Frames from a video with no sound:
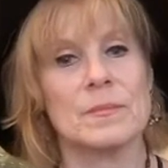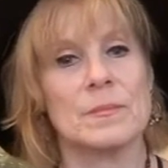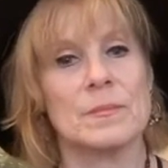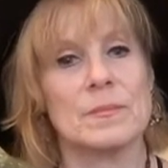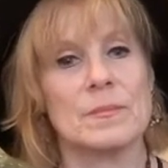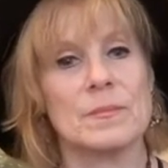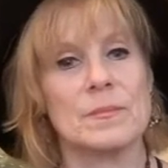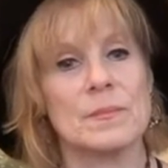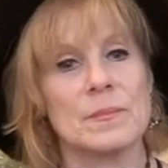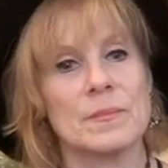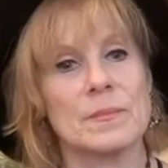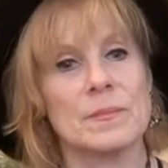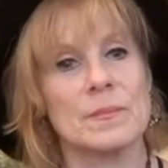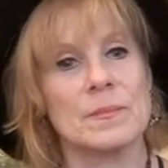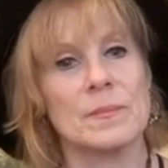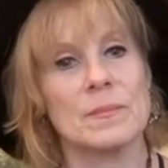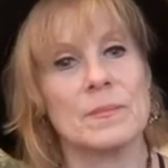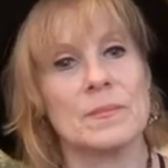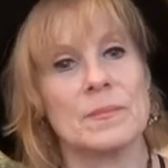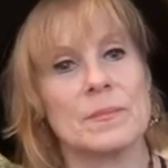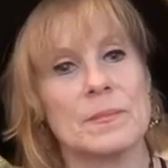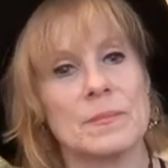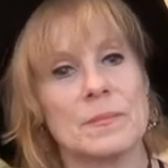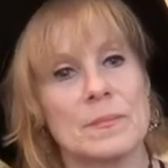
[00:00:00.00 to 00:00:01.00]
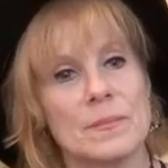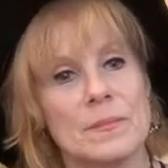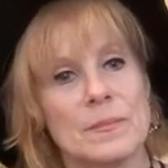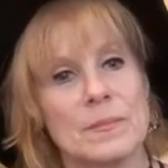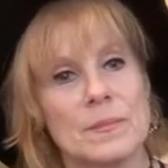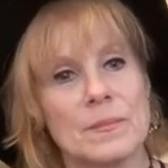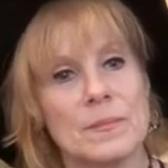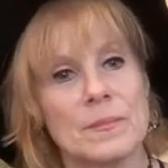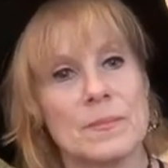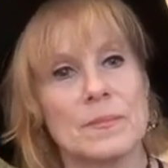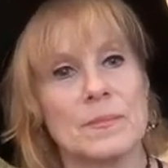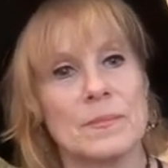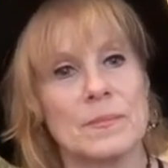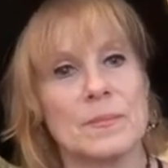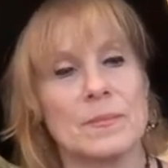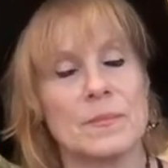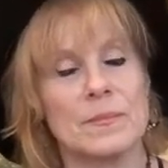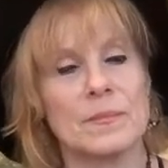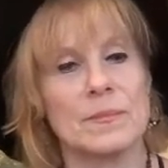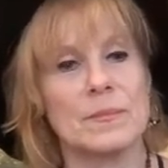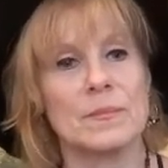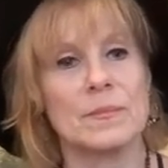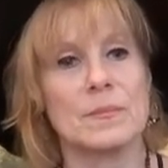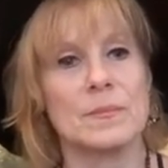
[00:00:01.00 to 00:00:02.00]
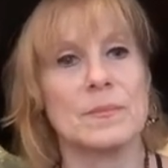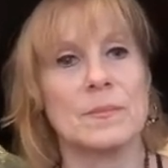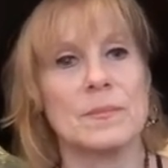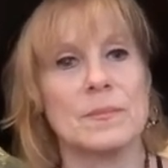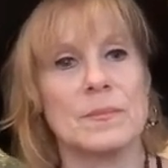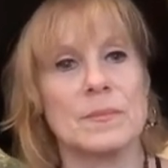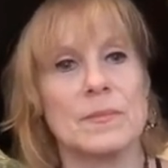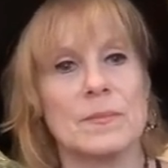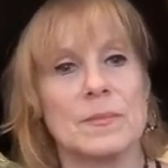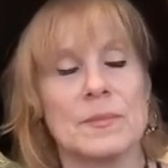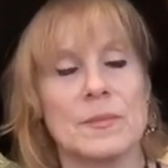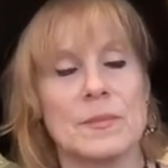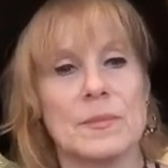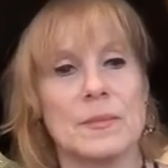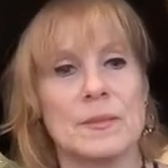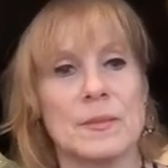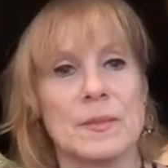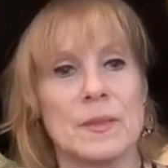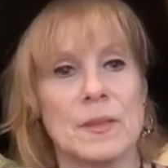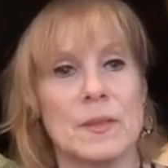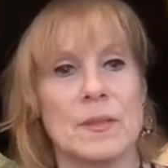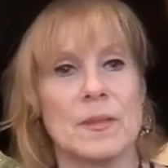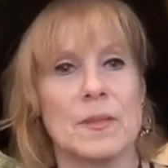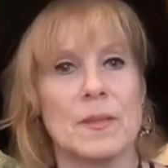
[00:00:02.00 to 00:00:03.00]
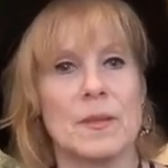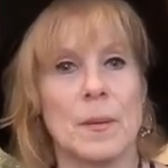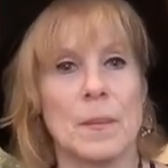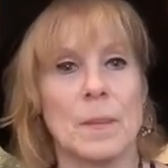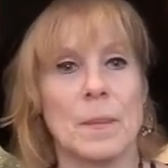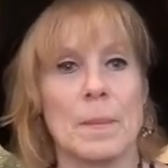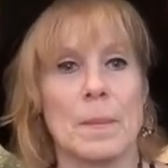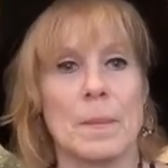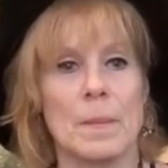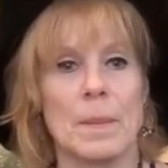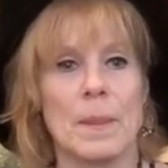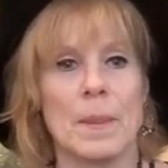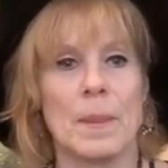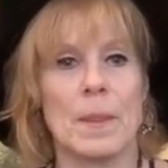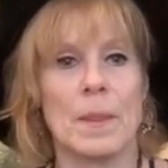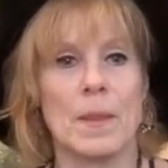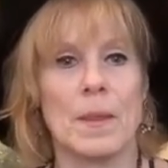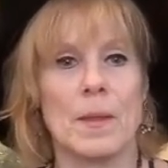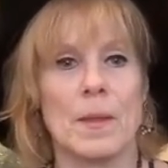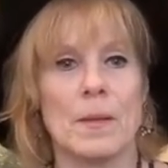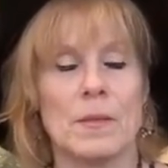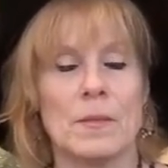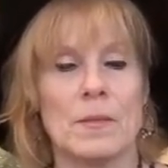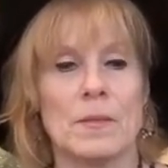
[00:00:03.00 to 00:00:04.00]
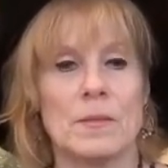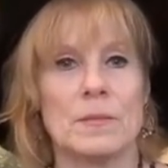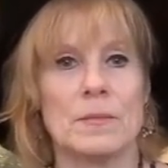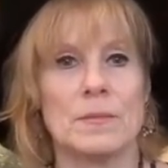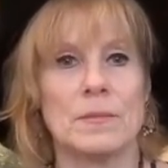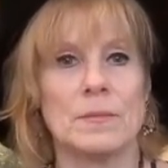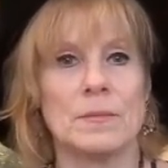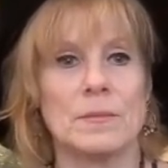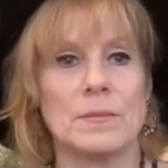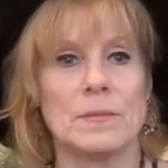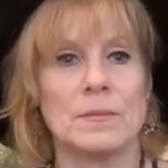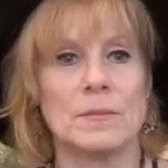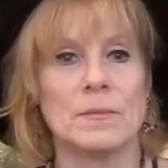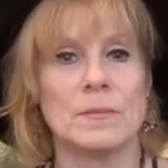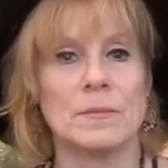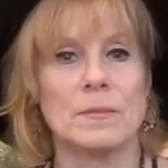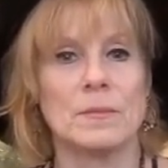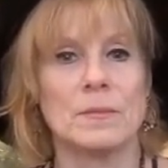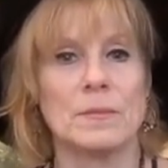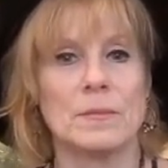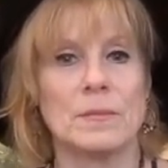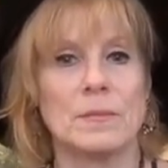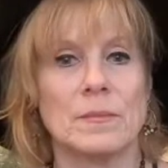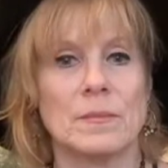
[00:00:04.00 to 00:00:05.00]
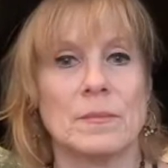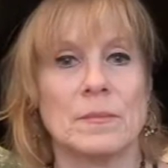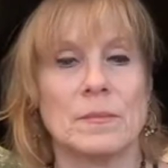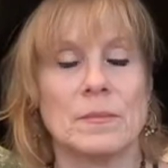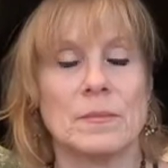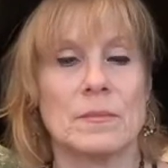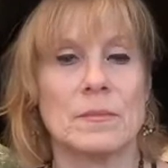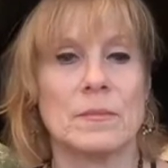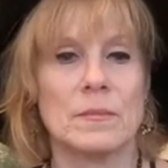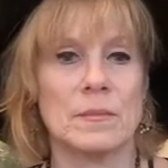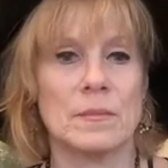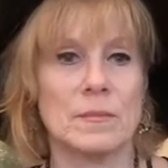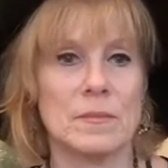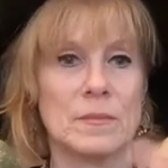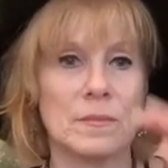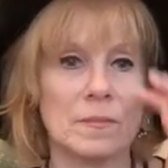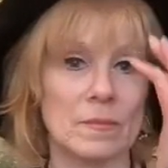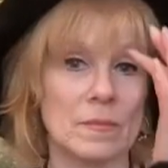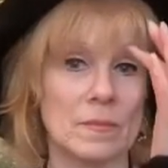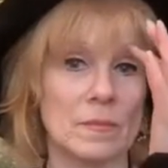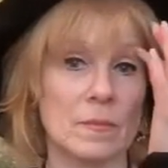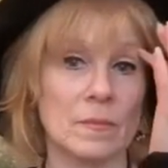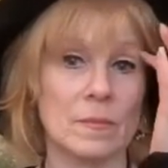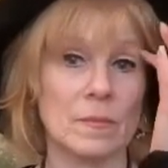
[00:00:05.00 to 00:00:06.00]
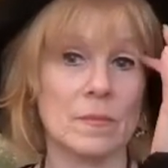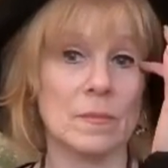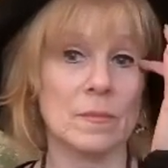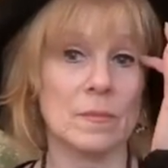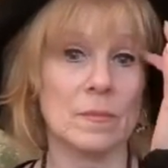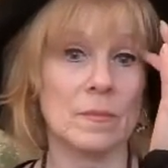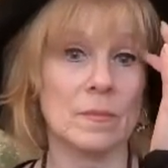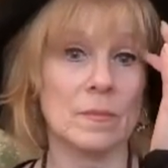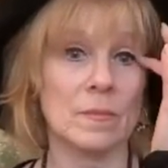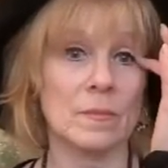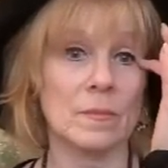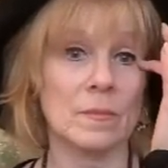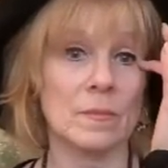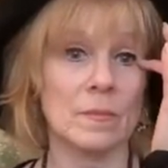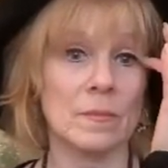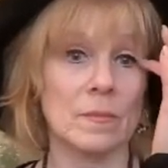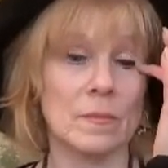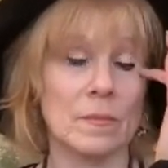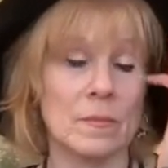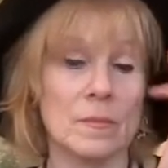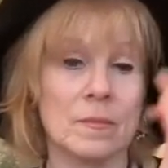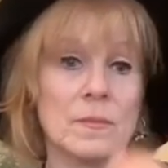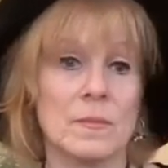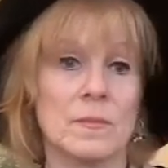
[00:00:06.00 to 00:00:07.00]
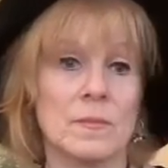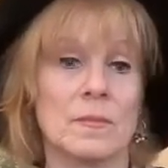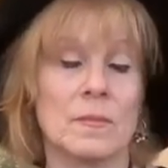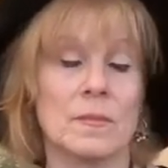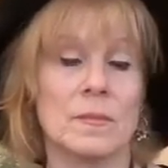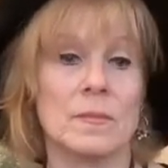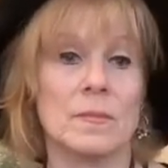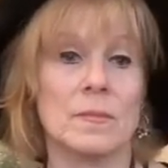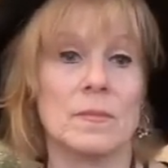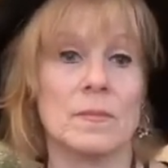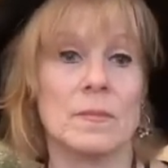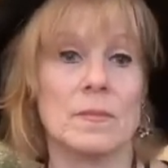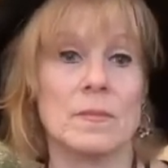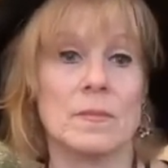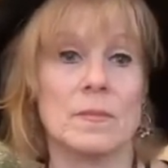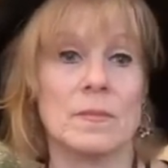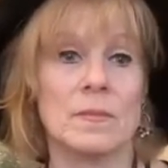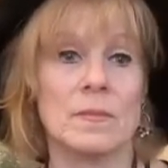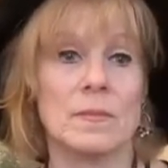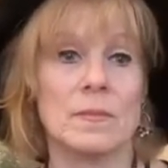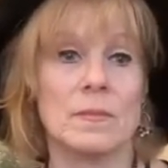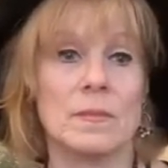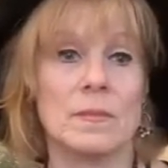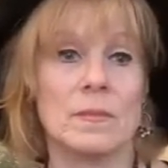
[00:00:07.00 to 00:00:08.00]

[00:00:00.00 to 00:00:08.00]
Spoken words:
(silent)